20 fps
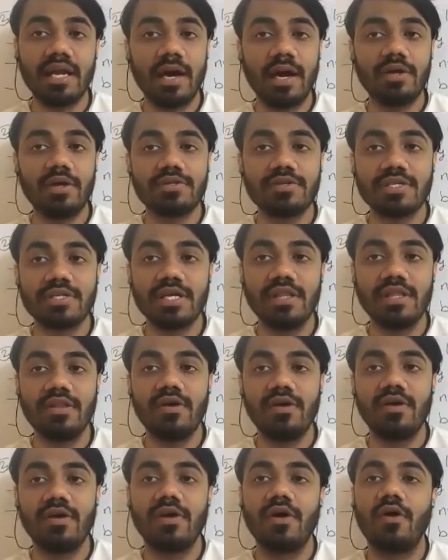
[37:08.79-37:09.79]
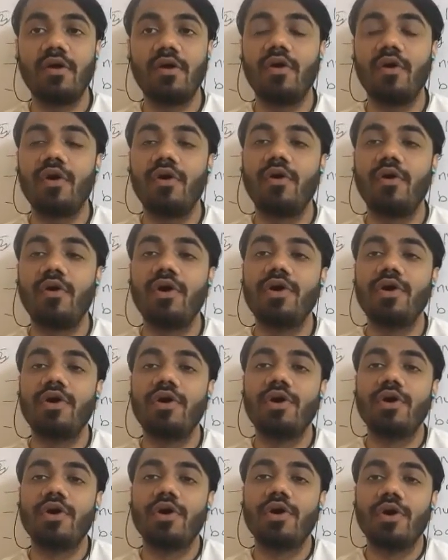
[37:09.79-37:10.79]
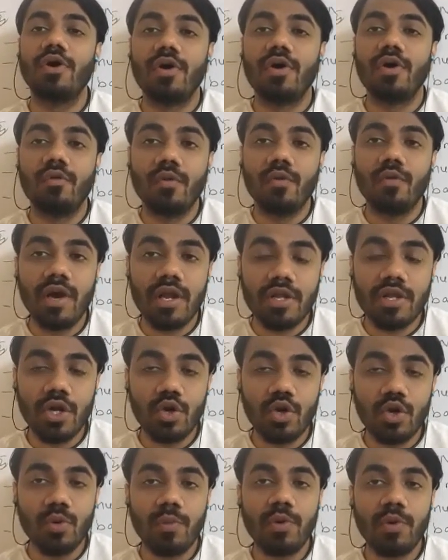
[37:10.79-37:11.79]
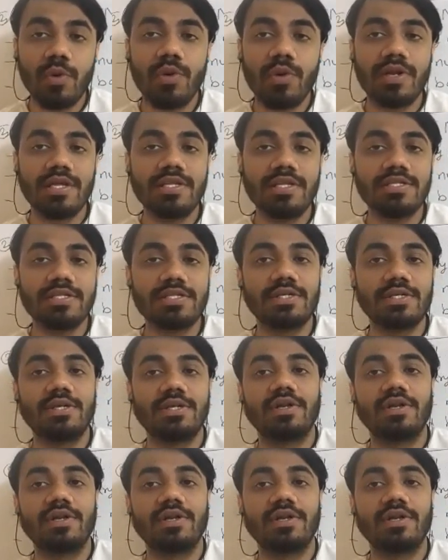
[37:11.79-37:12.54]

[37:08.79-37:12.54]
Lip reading: myosin, where the 2 proteins